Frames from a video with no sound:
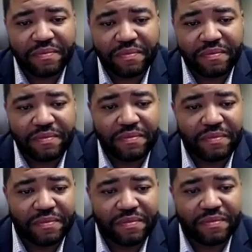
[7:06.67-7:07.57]

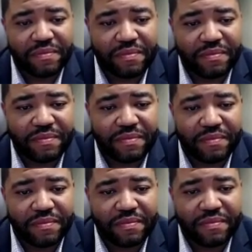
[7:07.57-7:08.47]

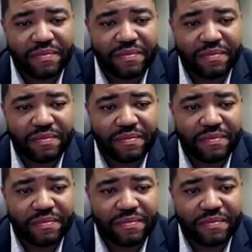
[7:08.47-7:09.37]

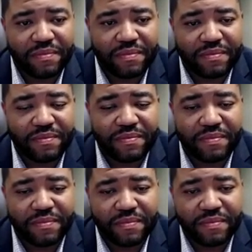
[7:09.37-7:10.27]

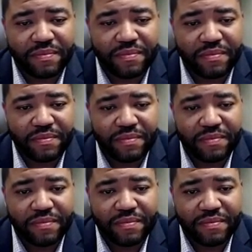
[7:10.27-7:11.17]

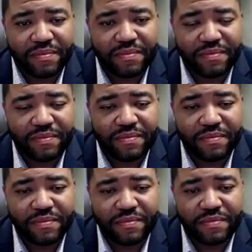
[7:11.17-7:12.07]

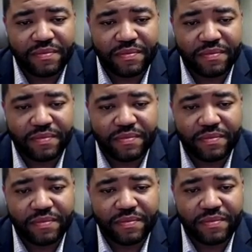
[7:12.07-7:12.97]

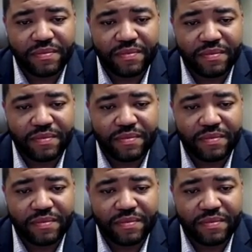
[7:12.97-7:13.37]
(not speaking)